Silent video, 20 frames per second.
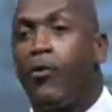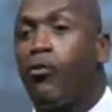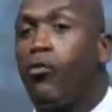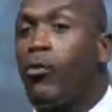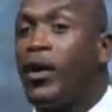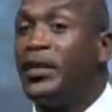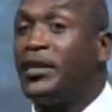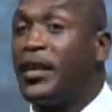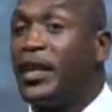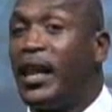I
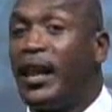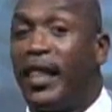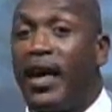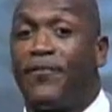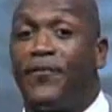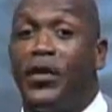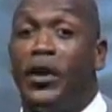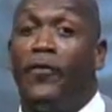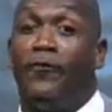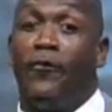run to the
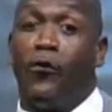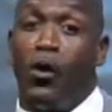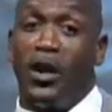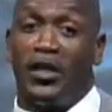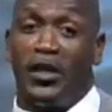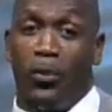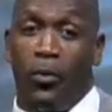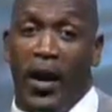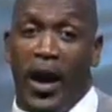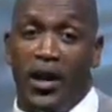left and
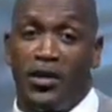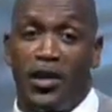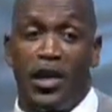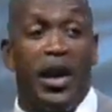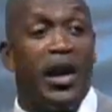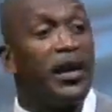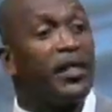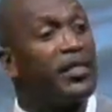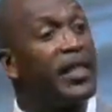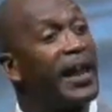avoid the
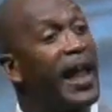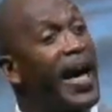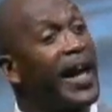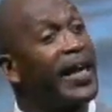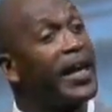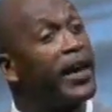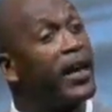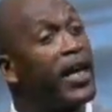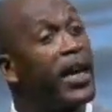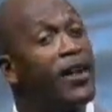wedge, then
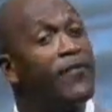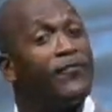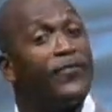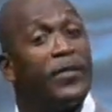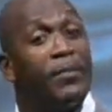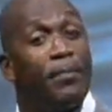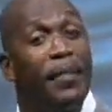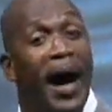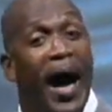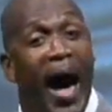I can come
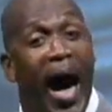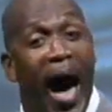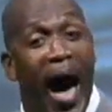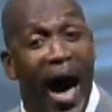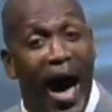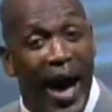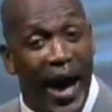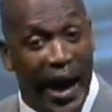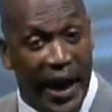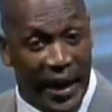from
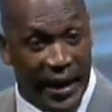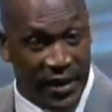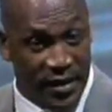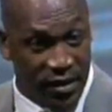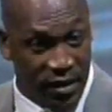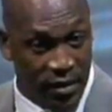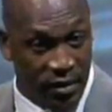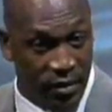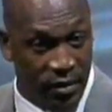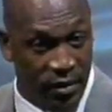
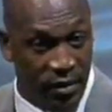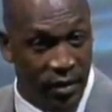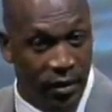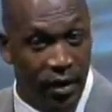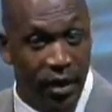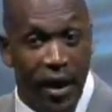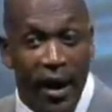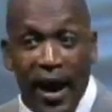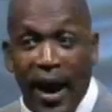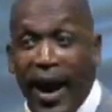behind
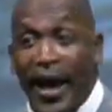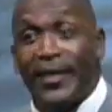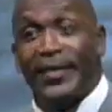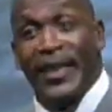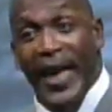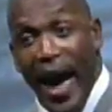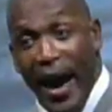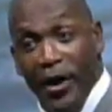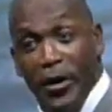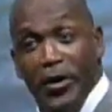
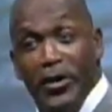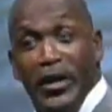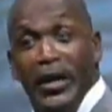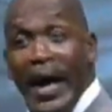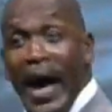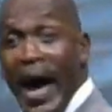and tackle